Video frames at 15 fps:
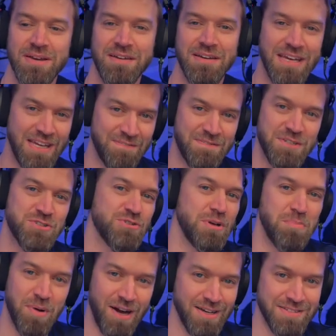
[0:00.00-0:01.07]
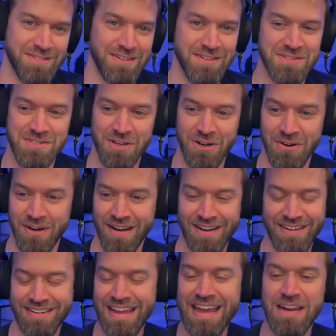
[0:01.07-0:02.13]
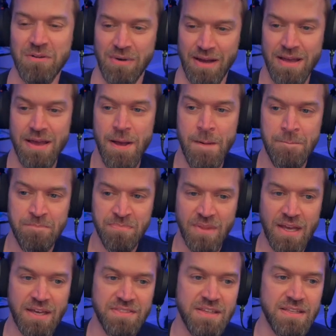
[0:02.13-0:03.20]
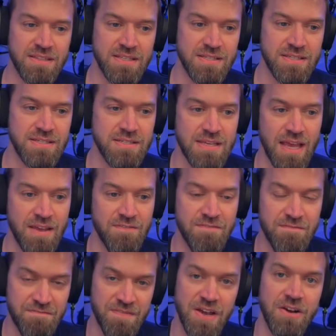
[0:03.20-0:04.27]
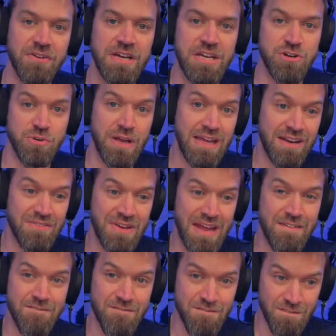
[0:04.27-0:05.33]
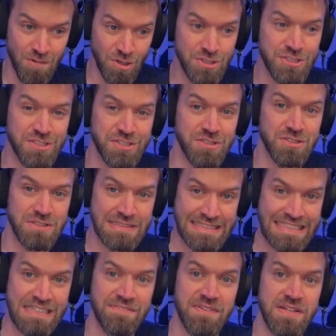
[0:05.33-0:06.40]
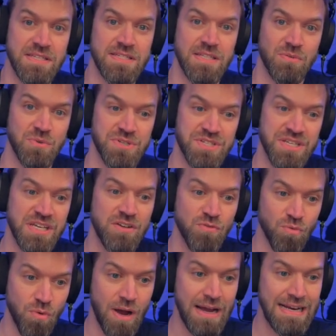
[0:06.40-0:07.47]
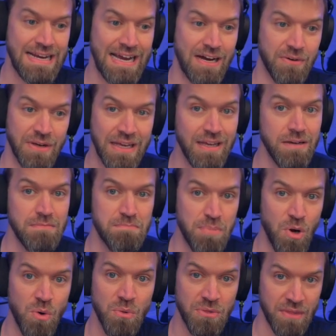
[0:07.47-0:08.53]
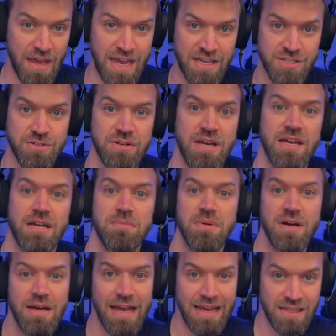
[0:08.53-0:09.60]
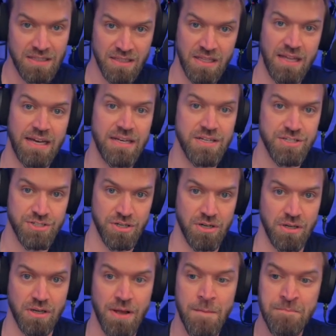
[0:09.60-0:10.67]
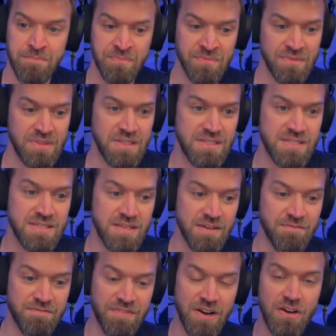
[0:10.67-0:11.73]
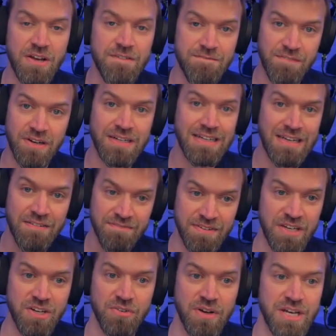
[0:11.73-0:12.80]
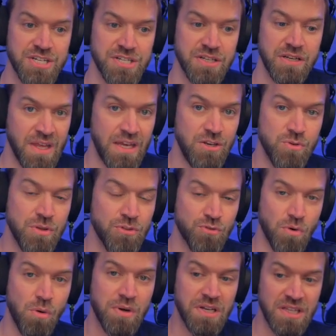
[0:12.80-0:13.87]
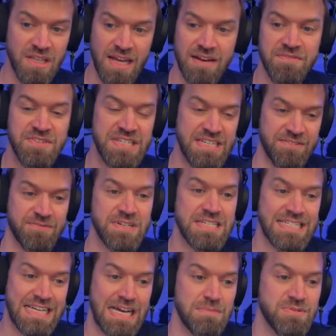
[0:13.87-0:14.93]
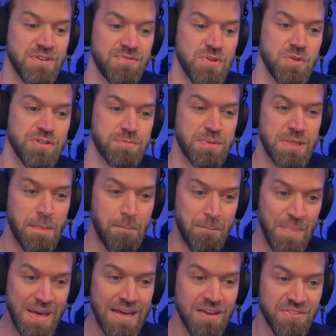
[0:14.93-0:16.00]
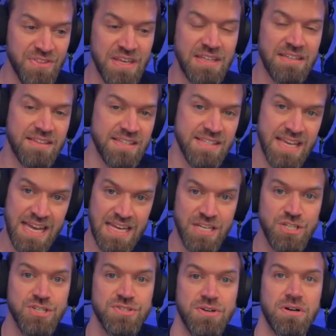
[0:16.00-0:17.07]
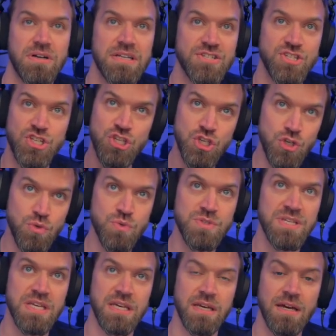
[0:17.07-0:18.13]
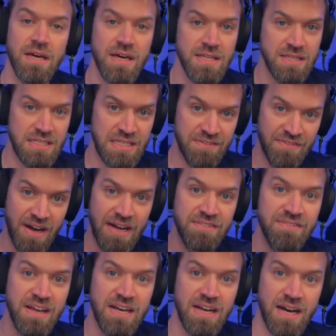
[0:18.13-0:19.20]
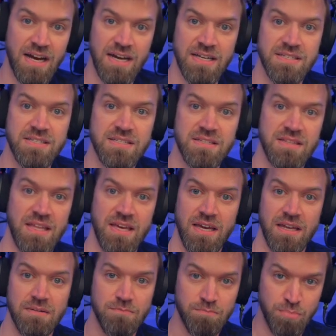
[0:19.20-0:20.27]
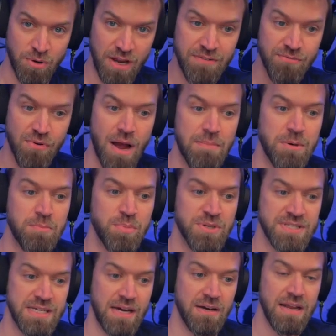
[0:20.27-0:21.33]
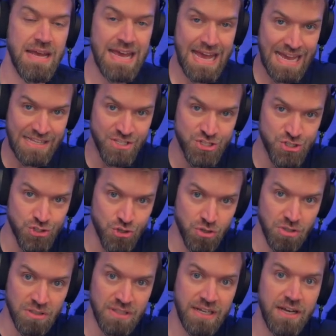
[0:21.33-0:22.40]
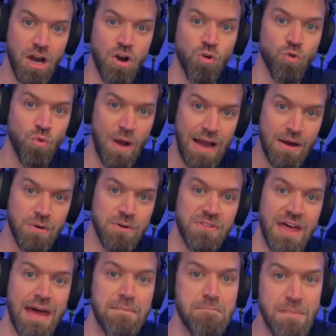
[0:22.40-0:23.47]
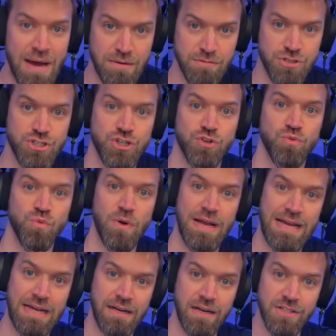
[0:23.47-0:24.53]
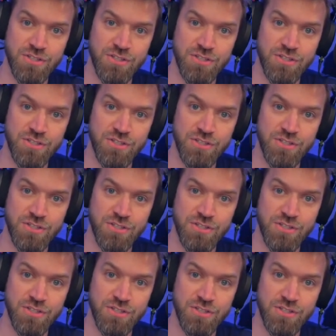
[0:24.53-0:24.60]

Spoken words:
Infantry Pasta. So anyway, I think this is a very creative and versatile defense that we're seeing right now in both Astra Anima and Light and Dark. This is a very fun configuration, and you can throw in a lot of different types of units. But the big thing that this hinges on is using the Divine Vein Ice that Brave Robin puts out and circling around that mountain terrain.